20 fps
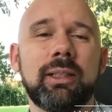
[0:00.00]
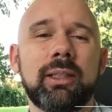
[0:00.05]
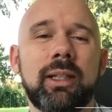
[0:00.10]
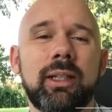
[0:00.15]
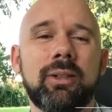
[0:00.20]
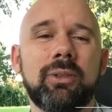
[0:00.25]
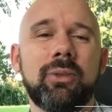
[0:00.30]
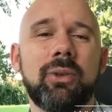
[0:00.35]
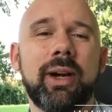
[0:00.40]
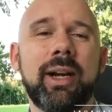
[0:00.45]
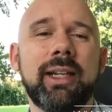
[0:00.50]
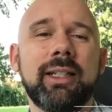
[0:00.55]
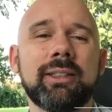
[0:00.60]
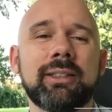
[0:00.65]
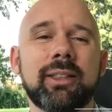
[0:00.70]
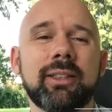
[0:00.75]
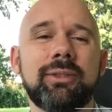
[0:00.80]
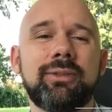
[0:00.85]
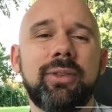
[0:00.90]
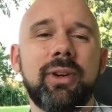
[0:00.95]

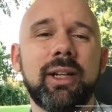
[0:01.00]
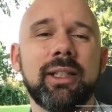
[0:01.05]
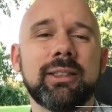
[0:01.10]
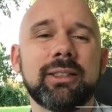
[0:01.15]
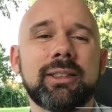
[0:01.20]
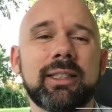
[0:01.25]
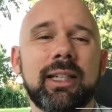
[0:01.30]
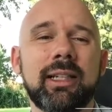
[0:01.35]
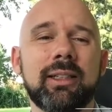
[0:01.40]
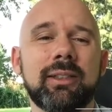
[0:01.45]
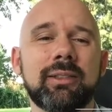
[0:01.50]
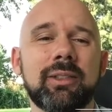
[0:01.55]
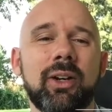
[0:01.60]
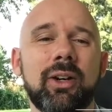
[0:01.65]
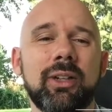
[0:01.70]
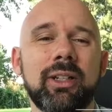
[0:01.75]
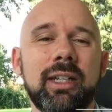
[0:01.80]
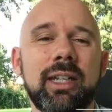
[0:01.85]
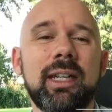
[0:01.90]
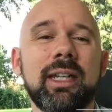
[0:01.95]
raise the funds that
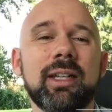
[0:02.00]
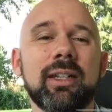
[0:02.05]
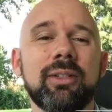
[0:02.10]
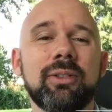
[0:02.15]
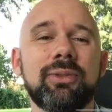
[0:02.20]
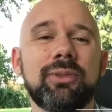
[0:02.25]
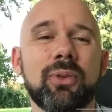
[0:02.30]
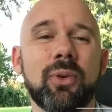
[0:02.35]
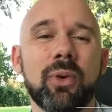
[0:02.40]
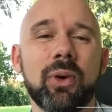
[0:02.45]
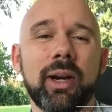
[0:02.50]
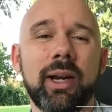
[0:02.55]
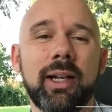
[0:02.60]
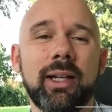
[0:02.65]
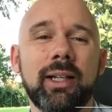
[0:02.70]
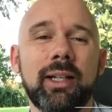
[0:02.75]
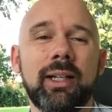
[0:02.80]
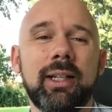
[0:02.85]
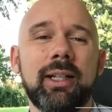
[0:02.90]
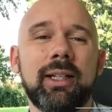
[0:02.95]
are needed for it